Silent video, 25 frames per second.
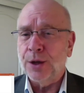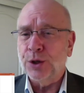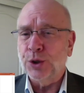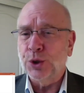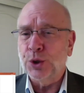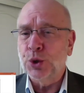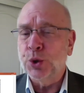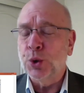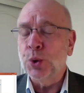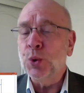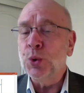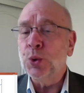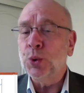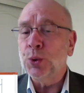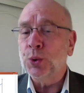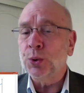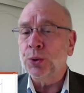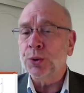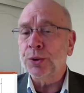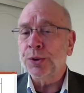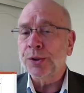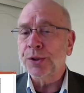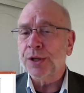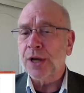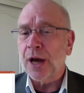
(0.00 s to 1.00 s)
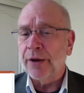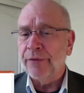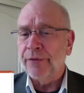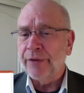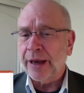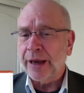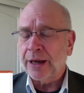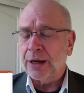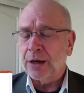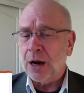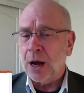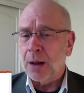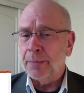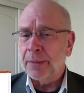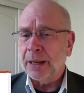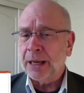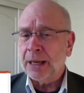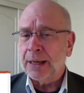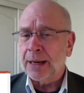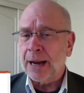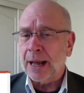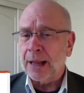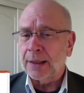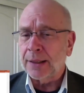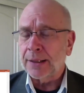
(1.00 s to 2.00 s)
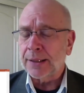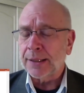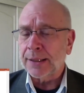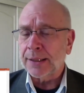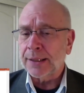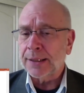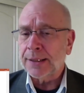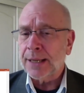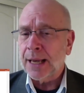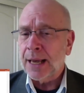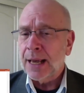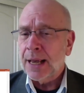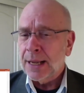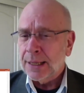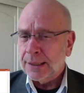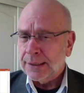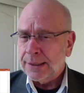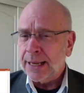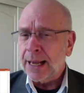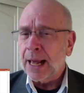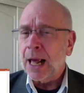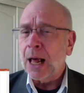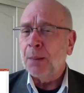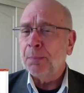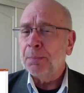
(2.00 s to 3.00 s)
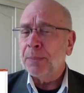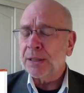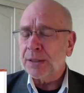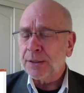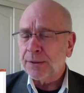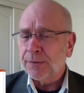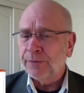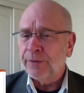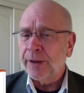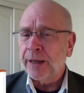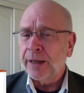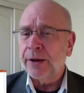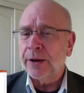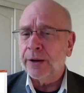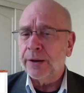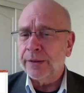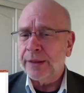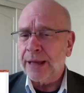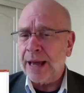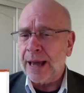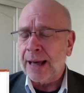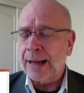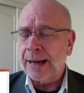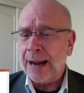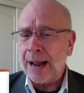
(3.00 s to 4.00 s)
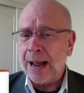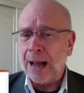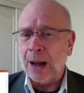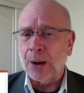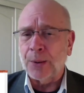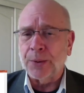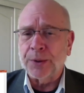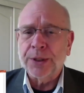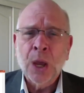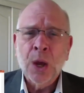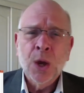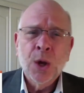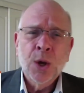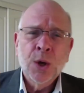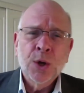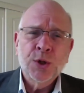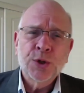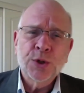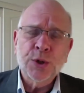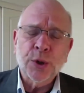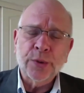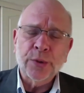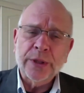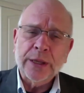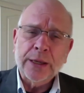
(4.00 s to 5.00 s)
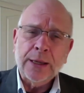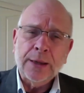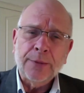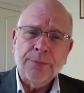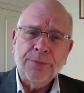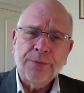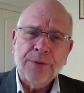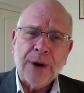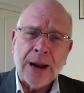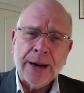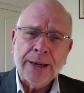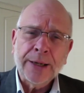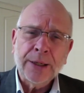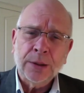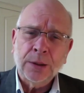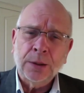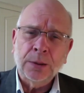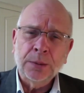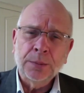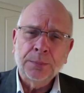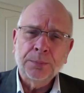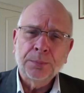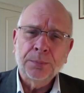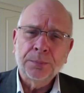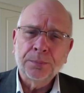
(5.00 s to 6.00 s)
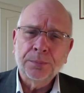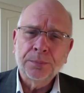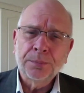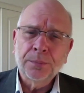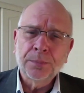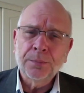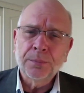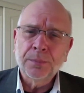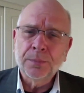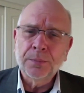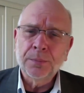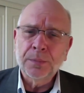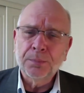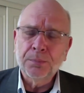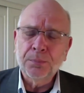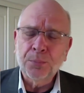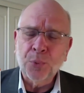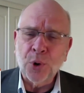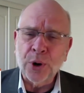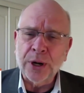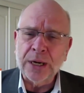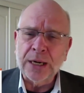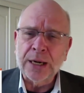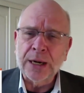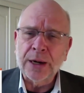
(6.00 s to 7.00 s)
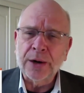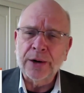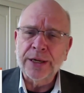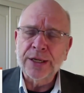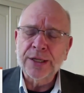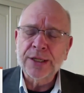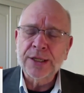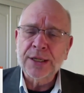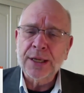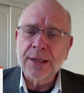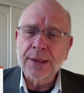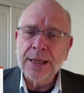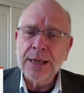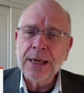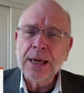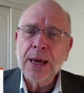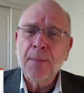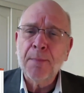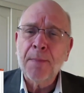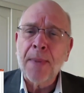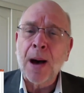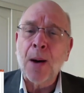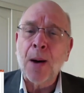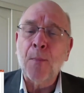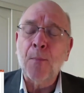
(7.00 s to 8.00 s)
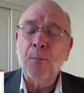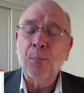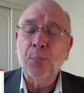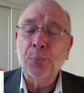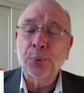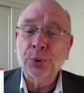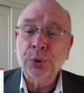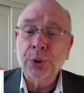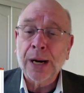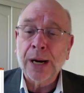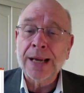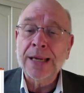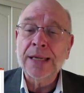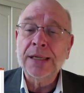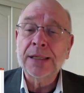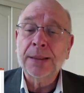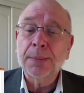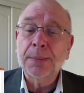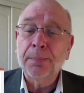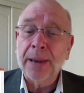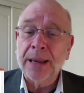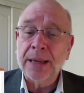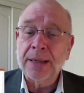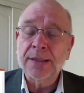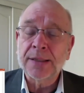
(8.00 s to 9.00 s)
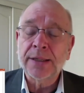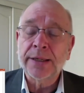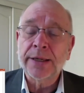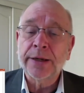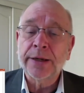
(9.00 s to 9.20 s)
tools of economic analysis to help us figure that out. So the final point here is to think about price-based